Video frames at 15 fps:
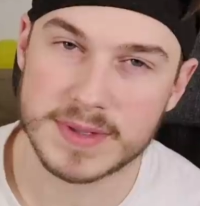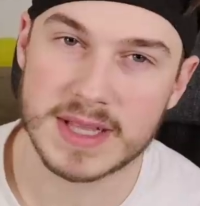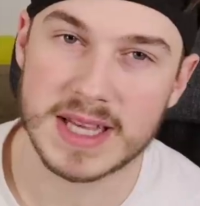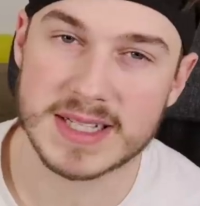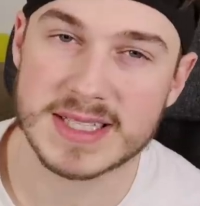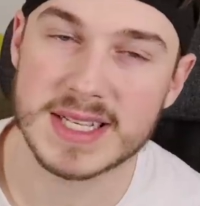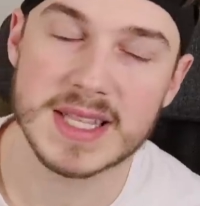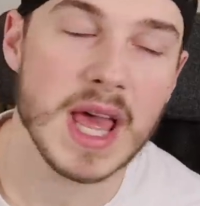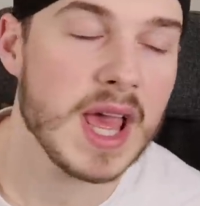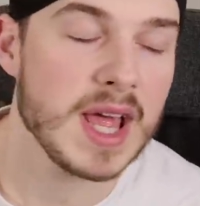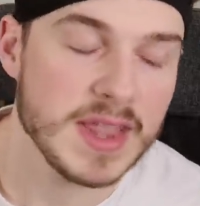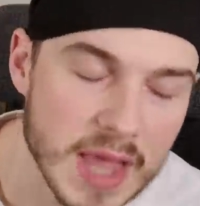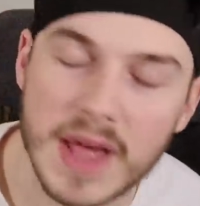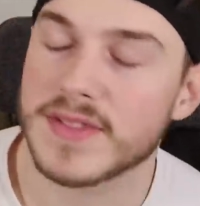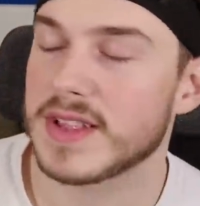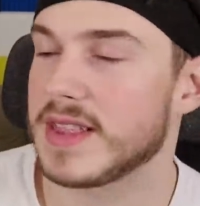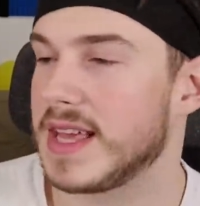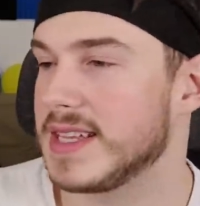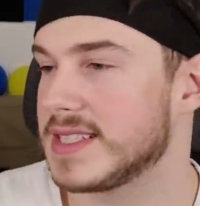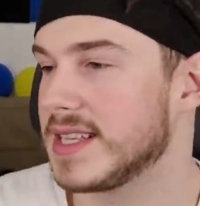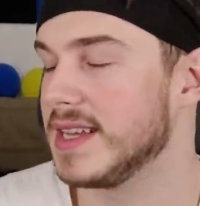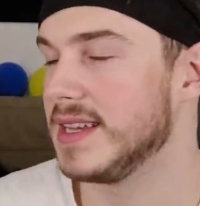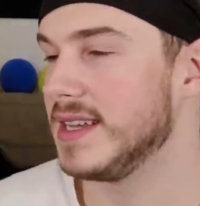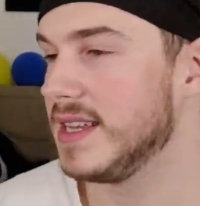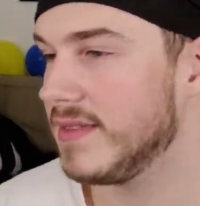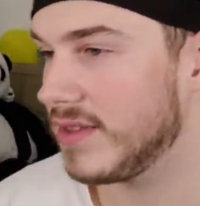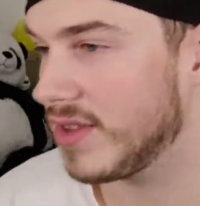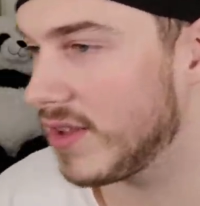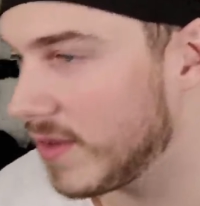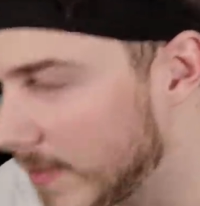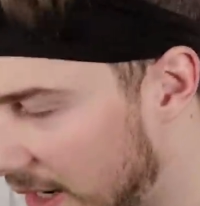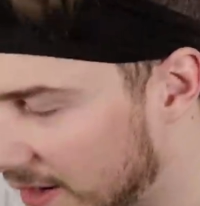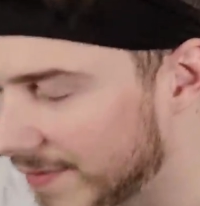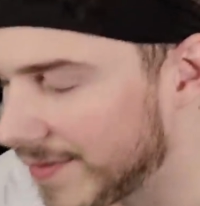But hope you liked it nonetheless, even though the